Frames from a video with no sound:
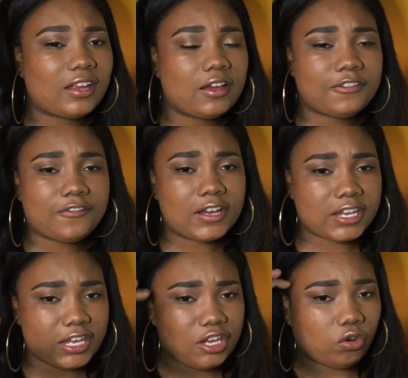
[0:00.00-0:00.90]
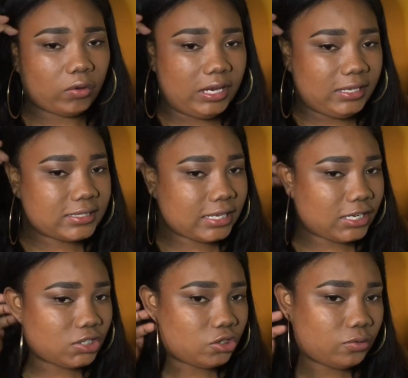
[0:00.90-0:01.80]
a funky green
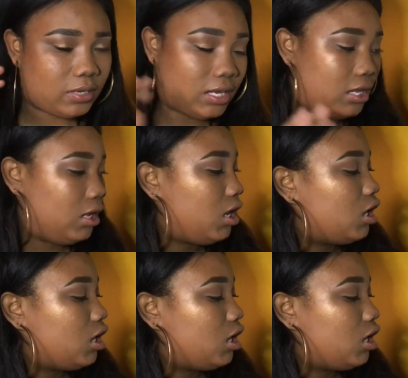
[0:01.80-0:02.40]
tint to it.